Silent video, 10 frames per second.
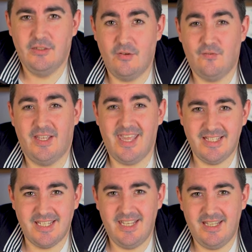Don't
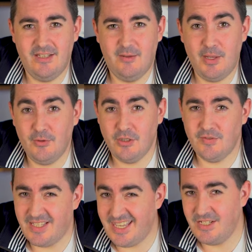forget to hit the bell
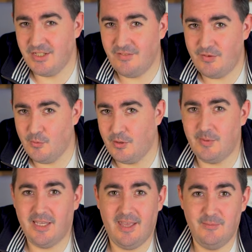notification if you want to
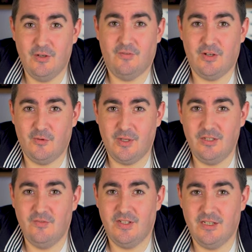be kept notified of when
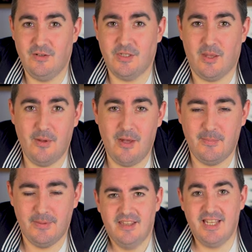new videos come up.